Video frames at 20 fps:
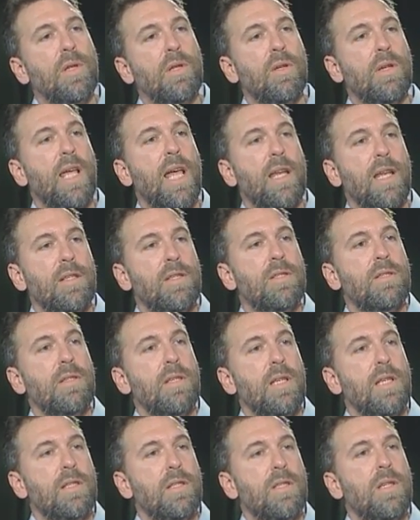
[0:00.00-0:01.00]
We look at
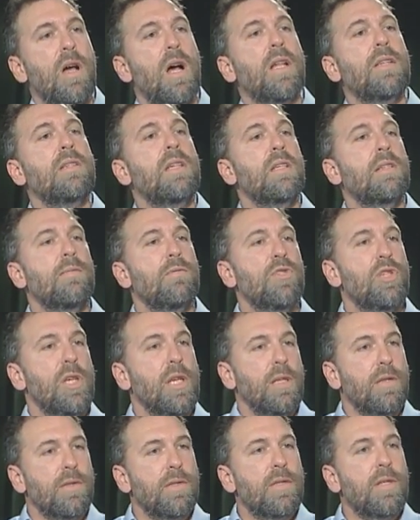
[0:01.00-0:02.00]
its content of
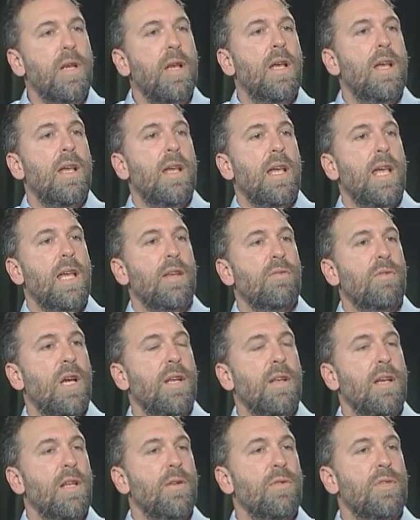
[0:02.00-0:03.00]
genes and try
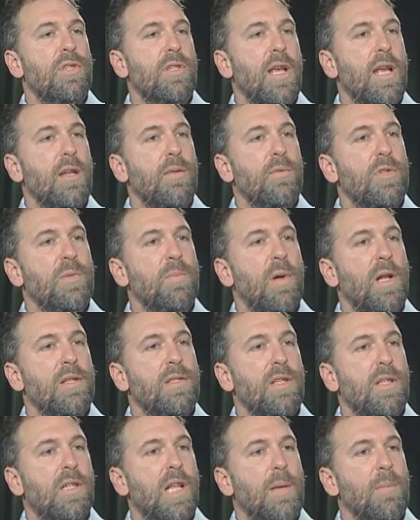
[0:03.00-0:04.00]
to understand
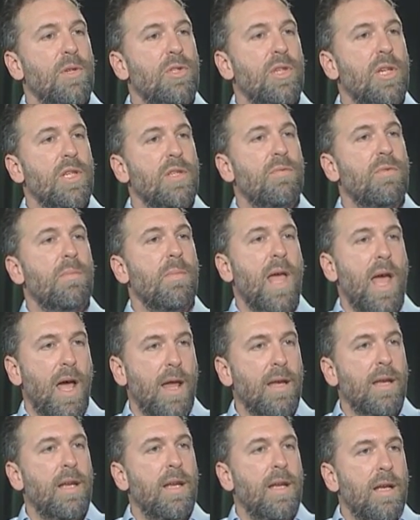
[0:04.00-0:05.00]
response to climate change from that.